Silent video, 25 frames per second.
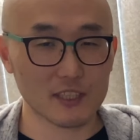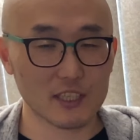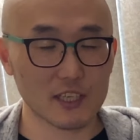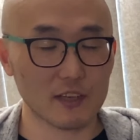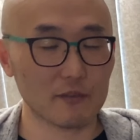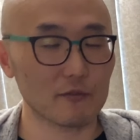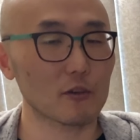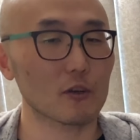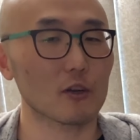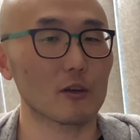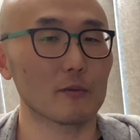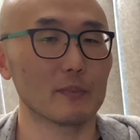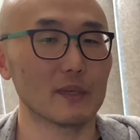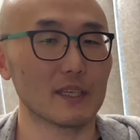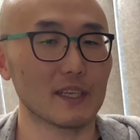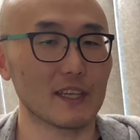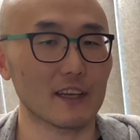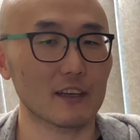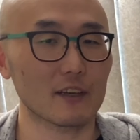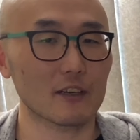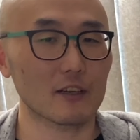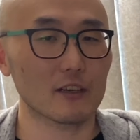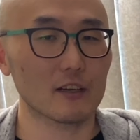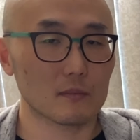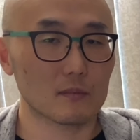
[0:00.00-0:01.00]
if you're a
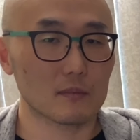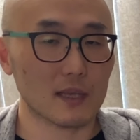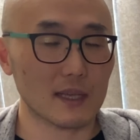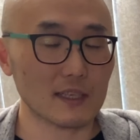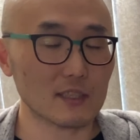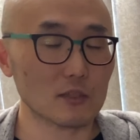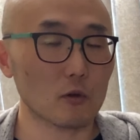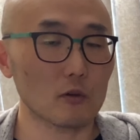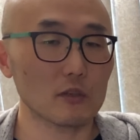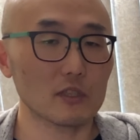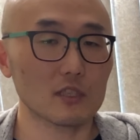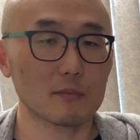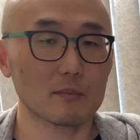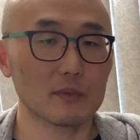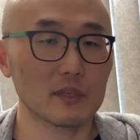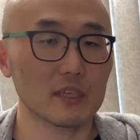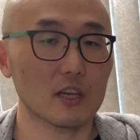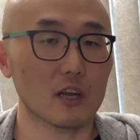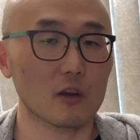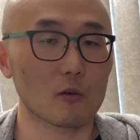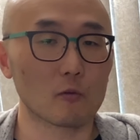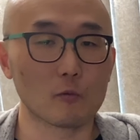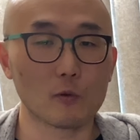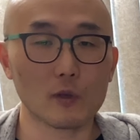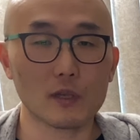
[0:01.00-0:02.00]
beginner, that's going to be a
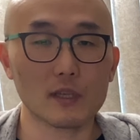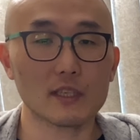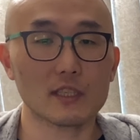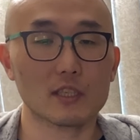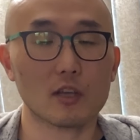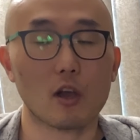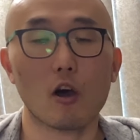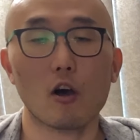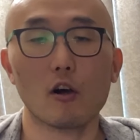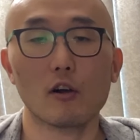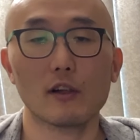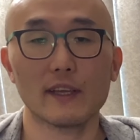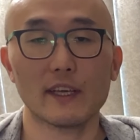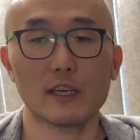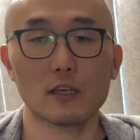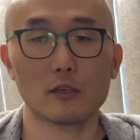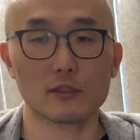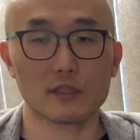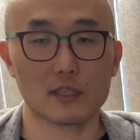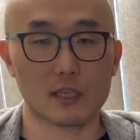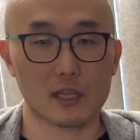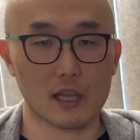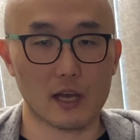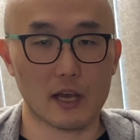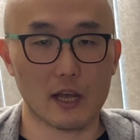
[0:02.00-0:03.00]
really tall hill to
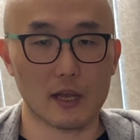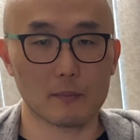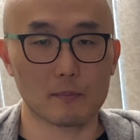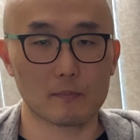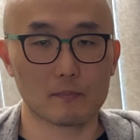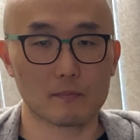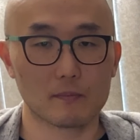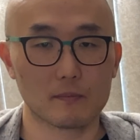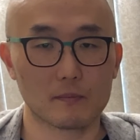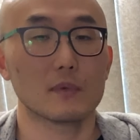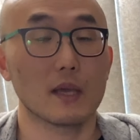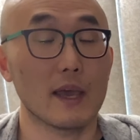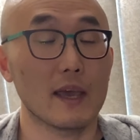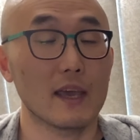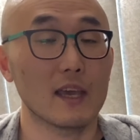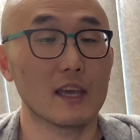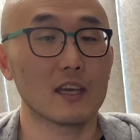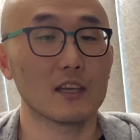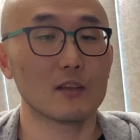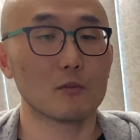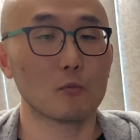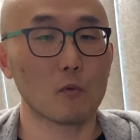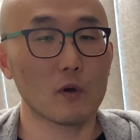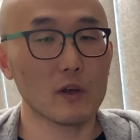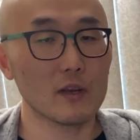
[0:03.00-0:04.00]
climb.
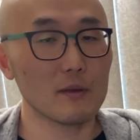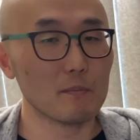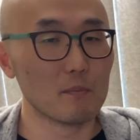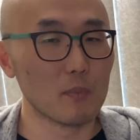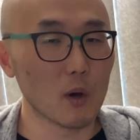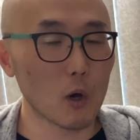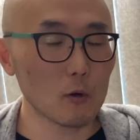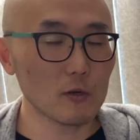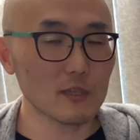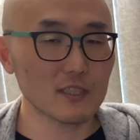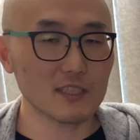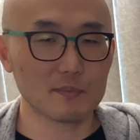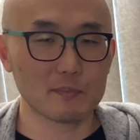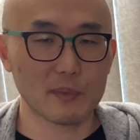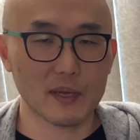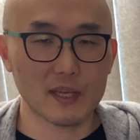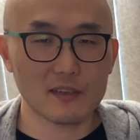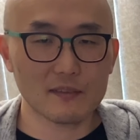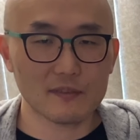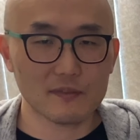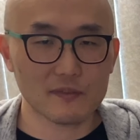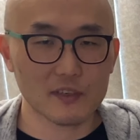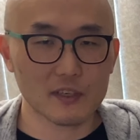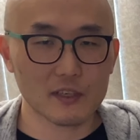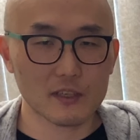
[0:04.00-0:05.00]
And one bonus
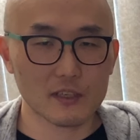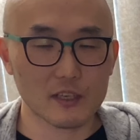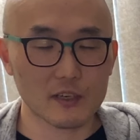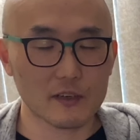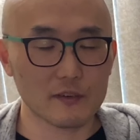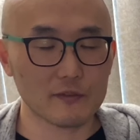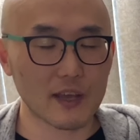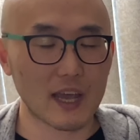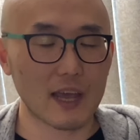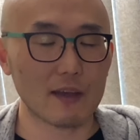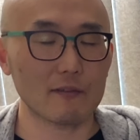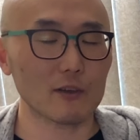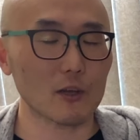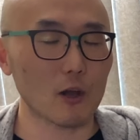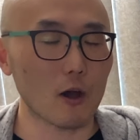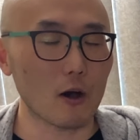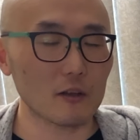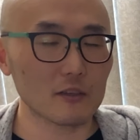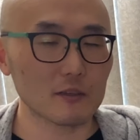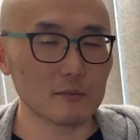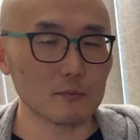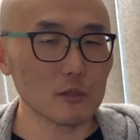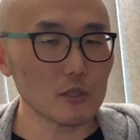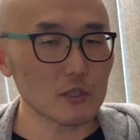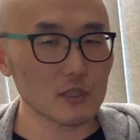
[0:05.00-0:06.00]
benefit of having all the
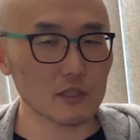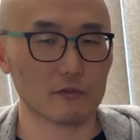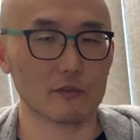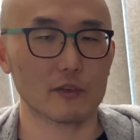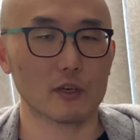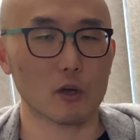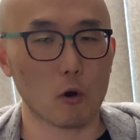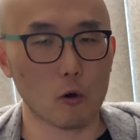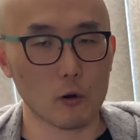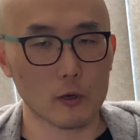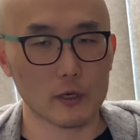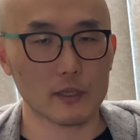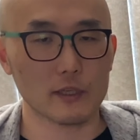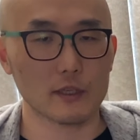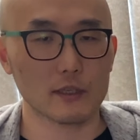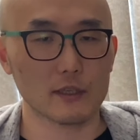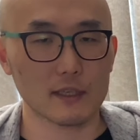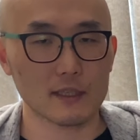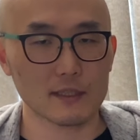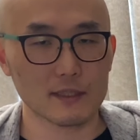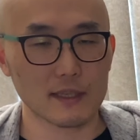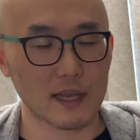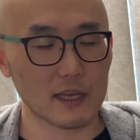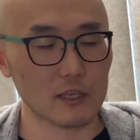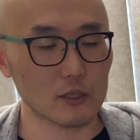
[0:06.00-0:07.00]
music recorded is
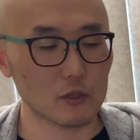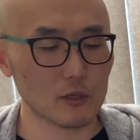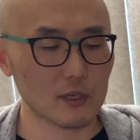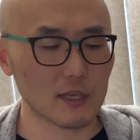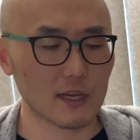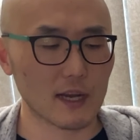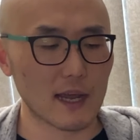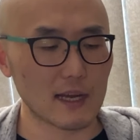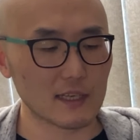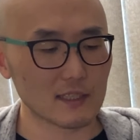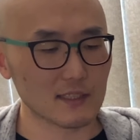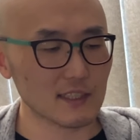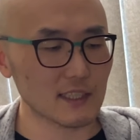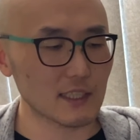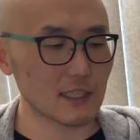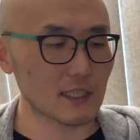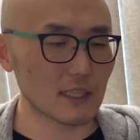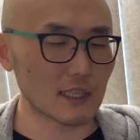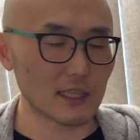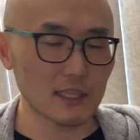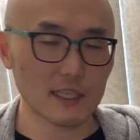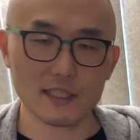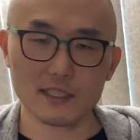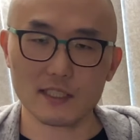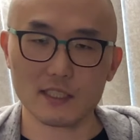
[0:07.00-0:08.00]
that you can actually
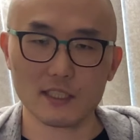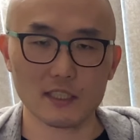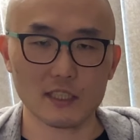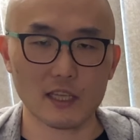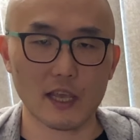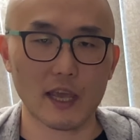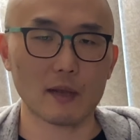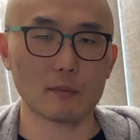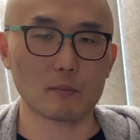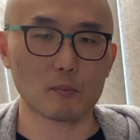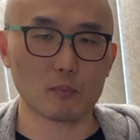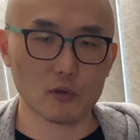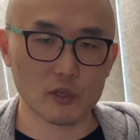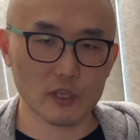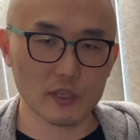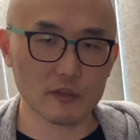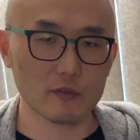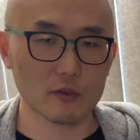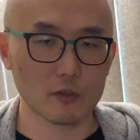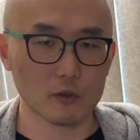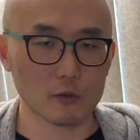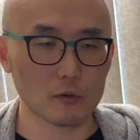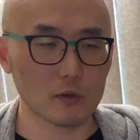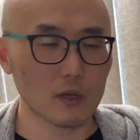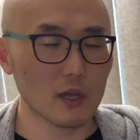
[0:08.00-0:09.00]
listen and
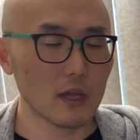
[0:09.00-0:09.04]
preview